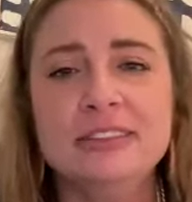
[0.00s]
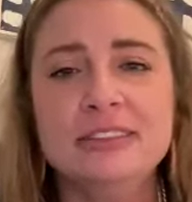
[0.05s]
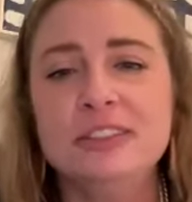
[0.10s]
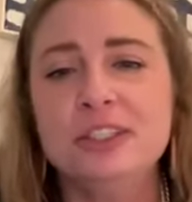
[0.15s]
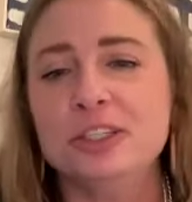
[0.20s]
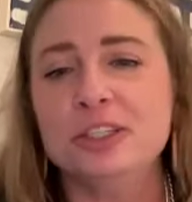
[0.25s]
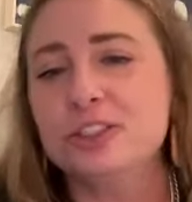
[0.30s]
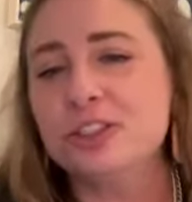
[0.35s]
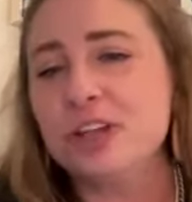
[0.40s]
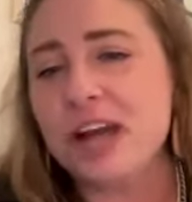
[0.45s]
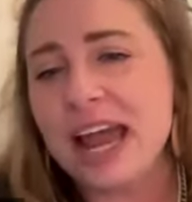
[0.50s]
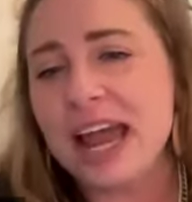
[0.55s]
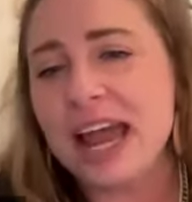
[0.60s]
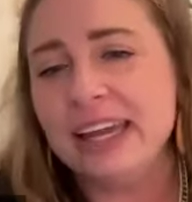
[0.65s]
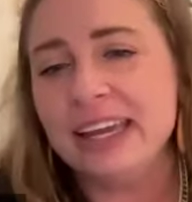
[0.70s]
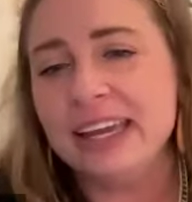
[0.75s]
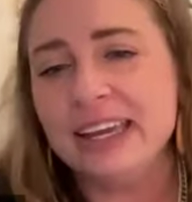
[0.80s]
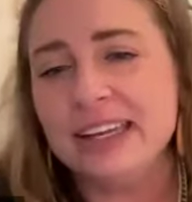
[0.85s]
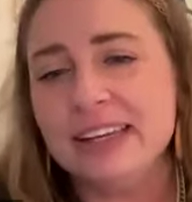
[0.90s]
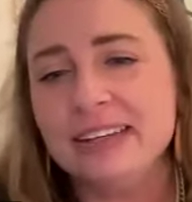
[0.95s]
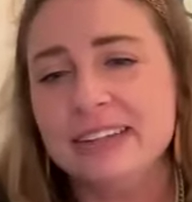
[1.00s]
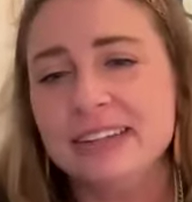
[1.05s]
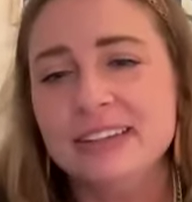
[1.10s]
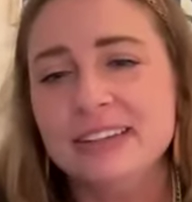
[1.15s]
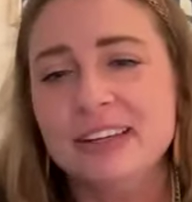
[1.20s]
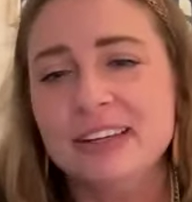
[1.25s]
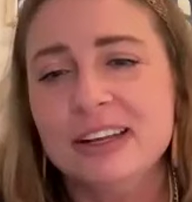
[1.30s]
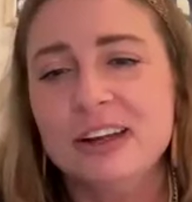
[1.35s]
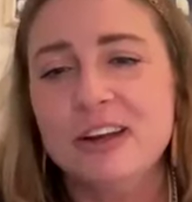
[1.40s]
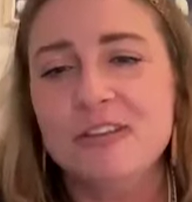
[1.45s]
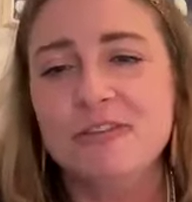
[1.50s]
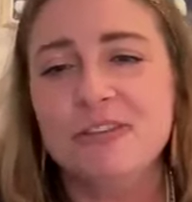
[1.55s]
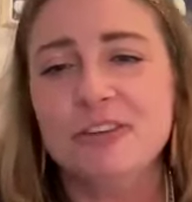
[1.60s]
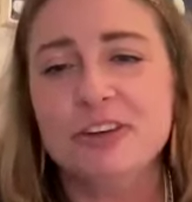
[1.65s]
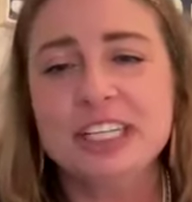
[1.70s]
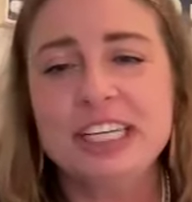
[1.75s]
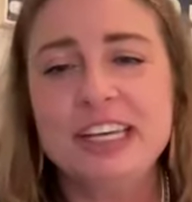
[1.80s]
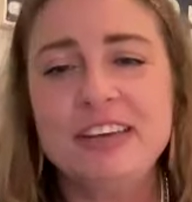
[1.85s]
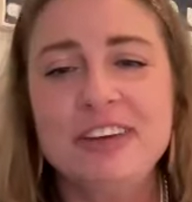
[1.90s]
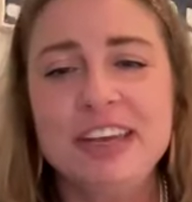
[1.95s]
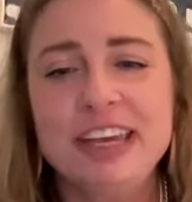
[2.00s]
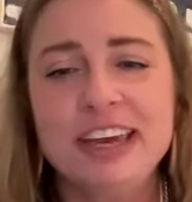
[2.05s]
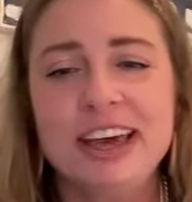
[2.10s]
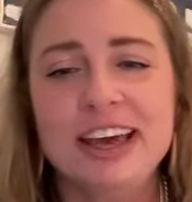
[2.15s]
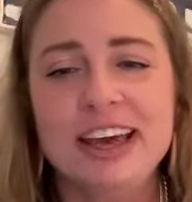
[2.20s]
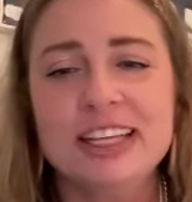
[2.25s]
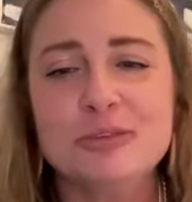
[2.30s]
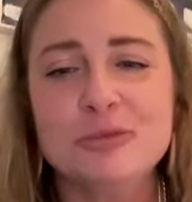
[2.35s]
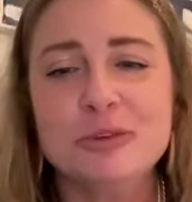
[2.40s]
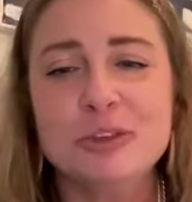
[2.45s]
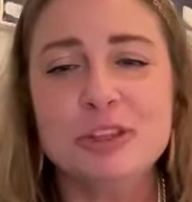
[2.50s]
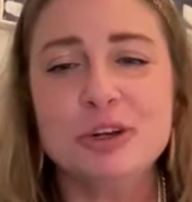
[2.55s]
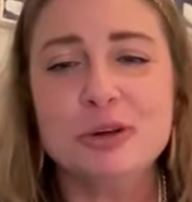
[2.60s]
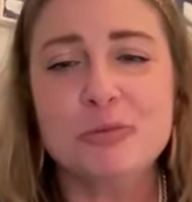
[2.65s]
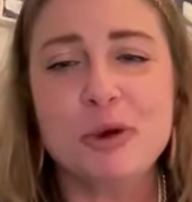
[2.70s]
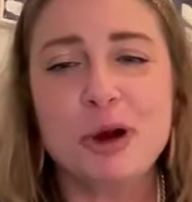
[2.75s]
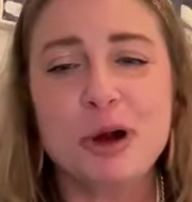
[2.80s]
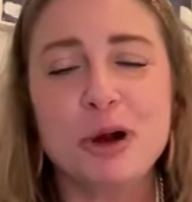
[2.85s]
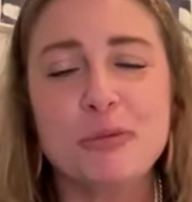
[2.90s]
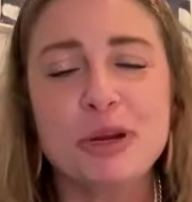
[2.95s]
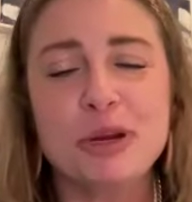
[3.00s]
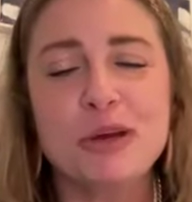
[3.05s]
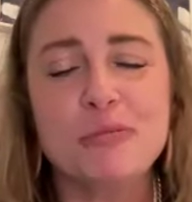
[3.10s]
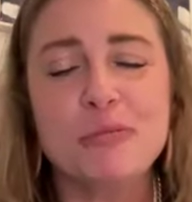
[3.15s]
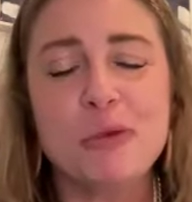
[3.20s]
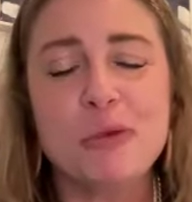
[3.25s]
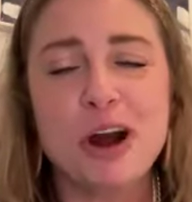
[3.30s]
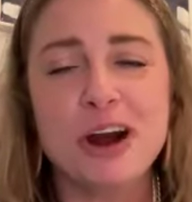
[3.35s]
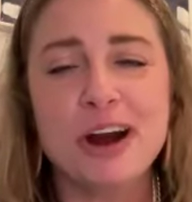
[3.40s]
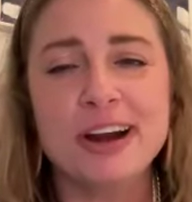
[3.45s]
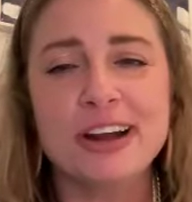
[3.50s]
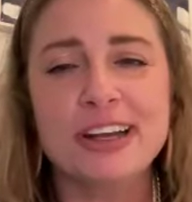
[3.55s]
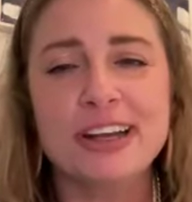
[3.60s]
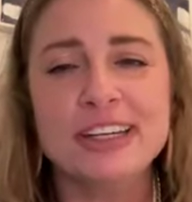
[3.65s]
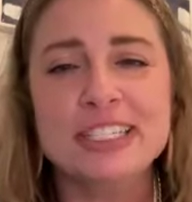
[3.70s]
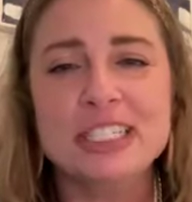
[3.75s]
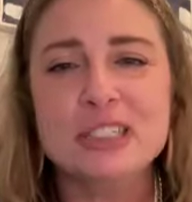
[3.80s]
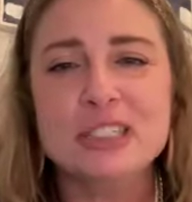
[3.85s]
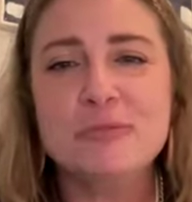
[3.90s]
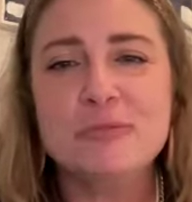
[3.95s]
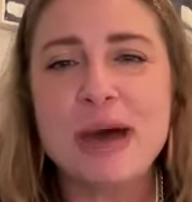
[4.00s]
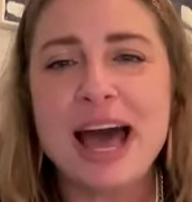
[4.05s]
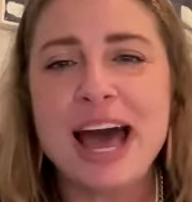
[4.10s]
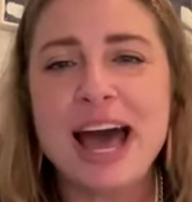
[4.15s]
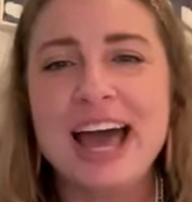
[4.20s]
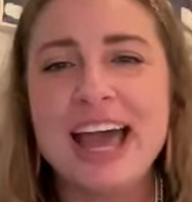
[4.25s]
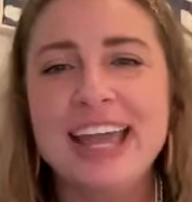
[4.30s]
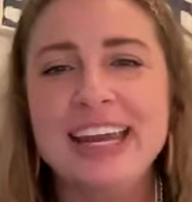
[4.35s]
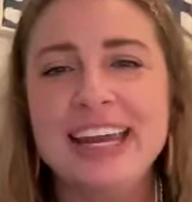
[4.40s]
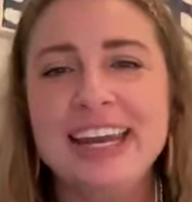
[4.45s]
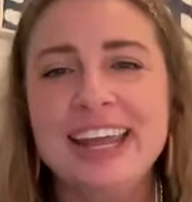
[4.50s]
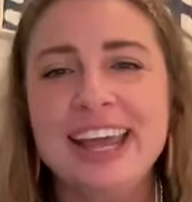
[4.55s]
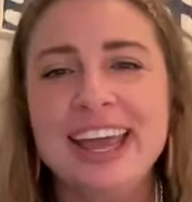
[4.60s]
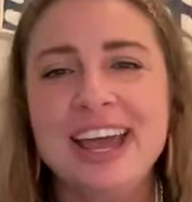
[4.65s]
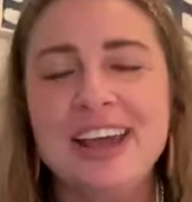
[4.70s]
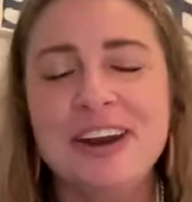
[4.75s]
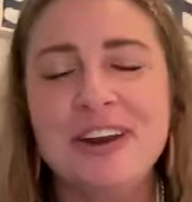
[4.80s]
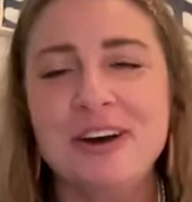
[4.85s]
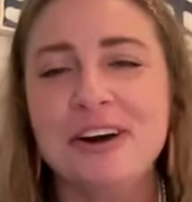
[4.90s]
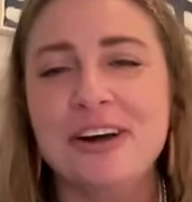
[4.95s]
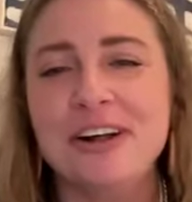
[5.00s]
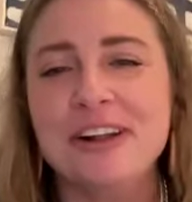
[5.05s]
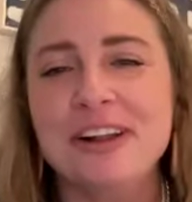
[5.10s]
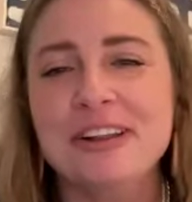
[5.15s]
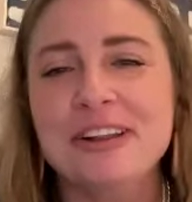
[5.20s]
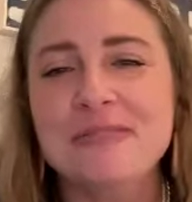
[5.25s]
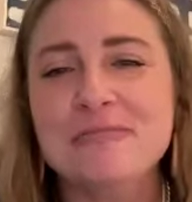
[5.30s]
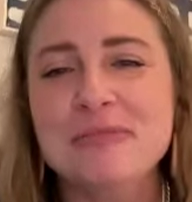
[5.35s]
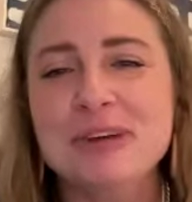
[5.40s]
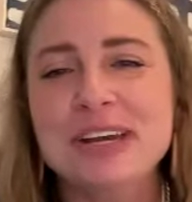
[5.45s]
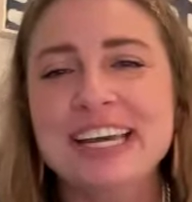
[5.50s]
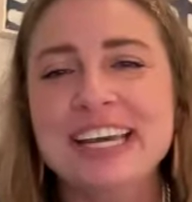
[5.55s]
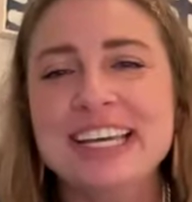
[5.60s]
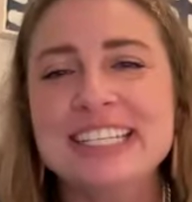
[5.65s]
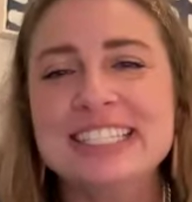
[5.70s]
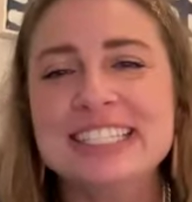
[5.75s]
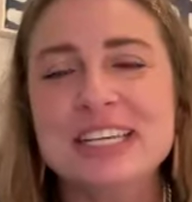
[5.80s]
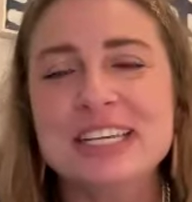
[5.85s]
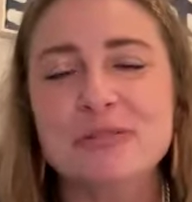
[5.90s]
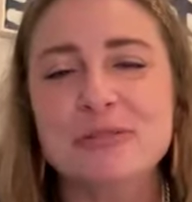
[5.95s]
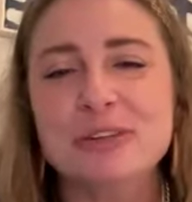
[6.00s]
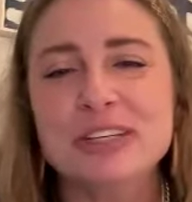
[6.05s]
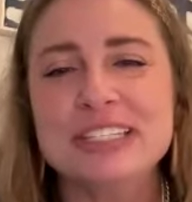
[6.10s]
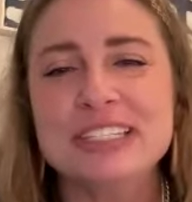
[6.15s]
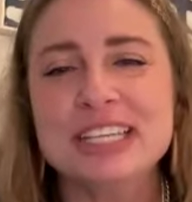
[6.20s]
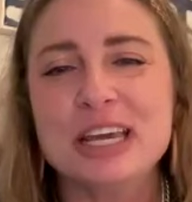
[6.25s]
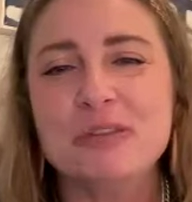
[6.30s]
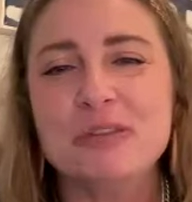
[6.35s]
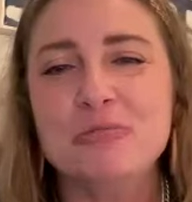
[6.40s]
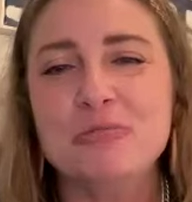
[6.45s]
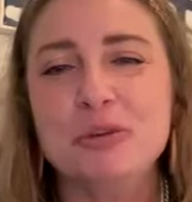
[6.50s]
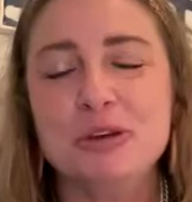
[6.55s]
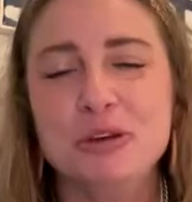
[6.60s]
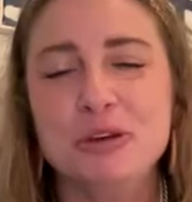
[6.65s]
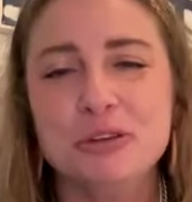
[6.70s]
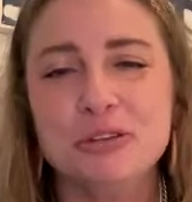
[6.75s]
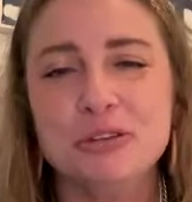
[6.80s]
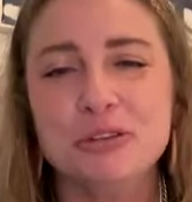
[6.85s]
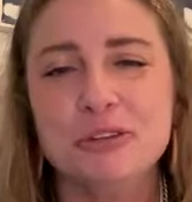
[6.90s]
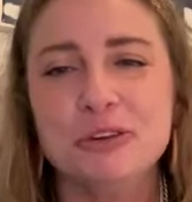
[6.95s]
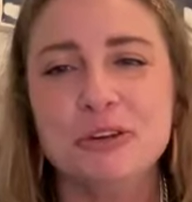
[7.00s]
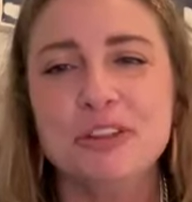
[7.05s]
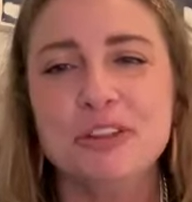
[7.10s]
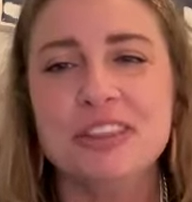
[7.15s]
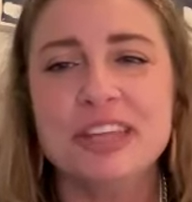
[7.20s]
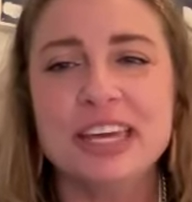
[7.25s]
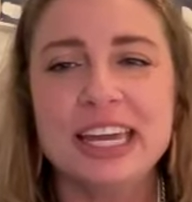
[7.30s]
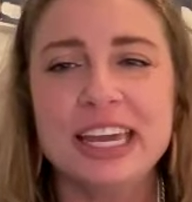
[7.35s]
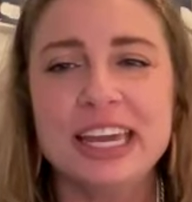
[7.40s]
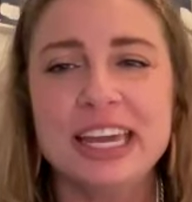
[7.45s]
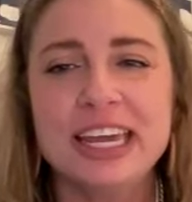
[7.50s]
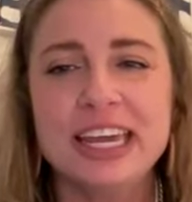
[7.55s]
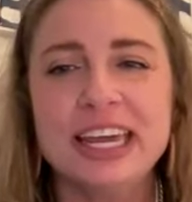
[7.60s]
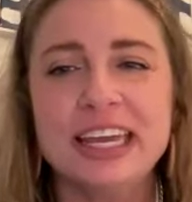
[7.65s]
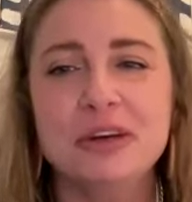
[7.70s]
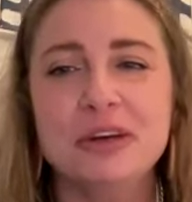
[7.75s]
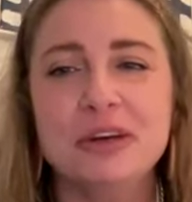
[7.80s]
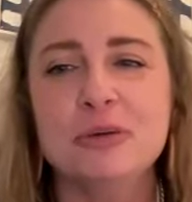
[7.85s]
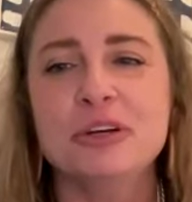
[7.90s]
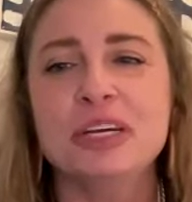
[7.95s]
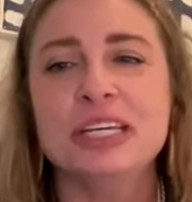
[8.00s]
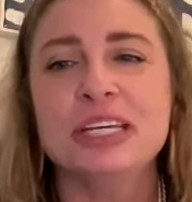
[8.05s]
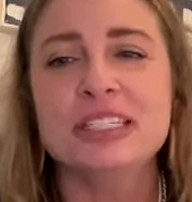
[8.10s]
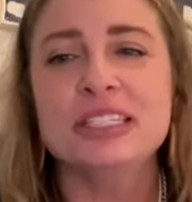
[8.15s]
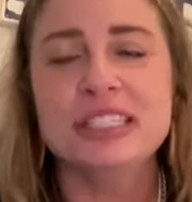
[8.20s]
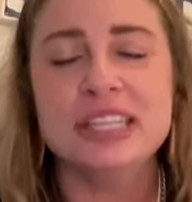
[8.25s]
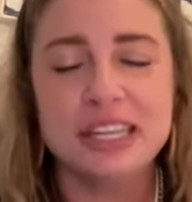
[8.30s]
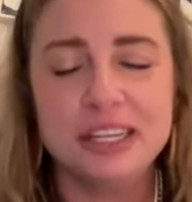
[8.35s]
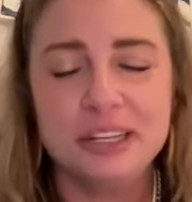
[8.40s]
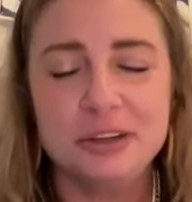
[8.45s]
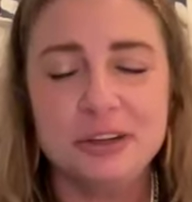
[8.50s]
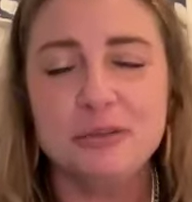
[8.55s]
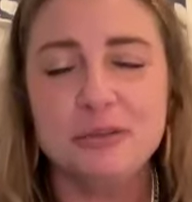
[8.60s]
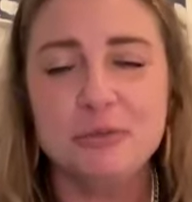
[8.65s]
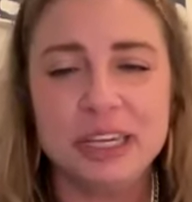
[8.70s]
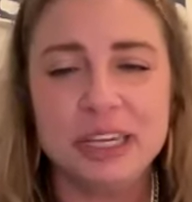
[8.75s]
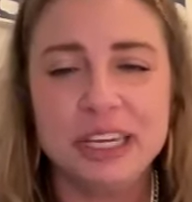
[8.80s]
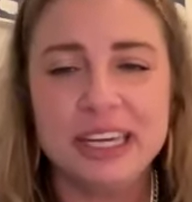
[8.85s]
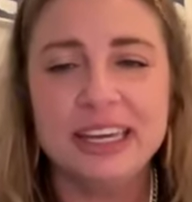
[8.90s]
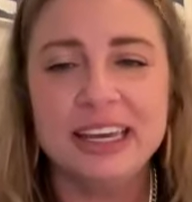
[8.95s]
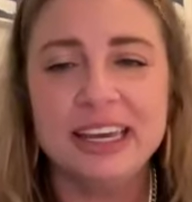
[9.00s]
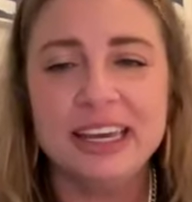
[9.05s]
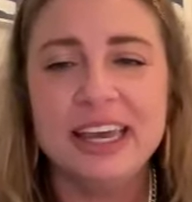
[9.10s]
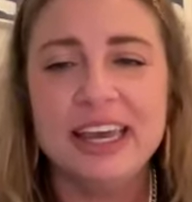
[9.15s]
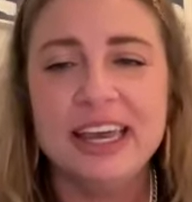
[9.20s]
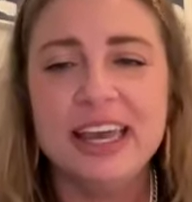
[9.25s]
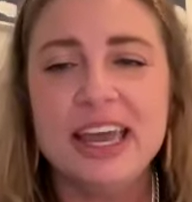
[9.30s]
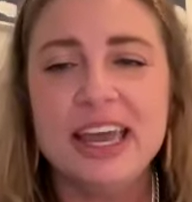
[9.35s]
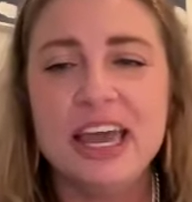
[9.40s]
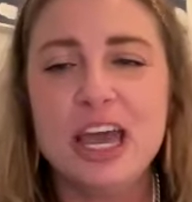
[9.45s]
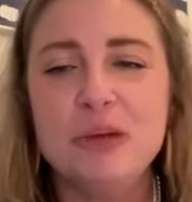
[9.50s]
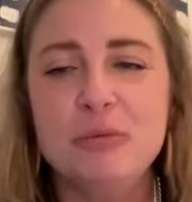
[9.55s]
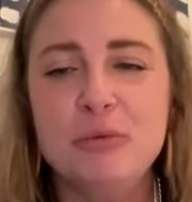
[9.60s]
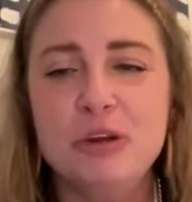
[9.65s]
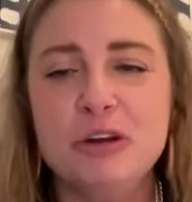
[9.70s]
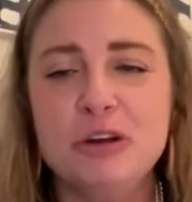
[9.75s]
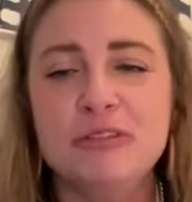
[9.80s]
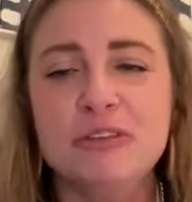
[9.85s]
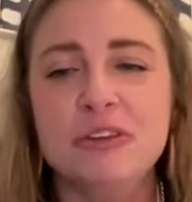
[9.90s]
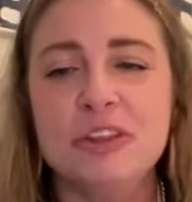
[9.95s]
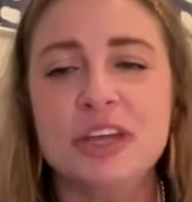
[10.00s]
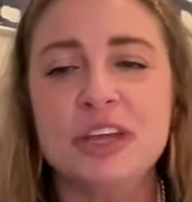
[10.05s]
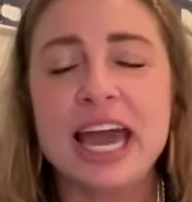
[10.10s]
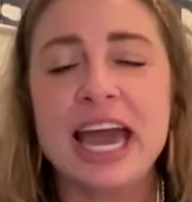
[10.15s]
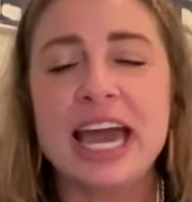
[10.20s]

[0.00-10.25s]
your dragon, for leaving us with your permanent mark, spine and all, because it was a beautiful thing and it will continue to be a beautiful thing.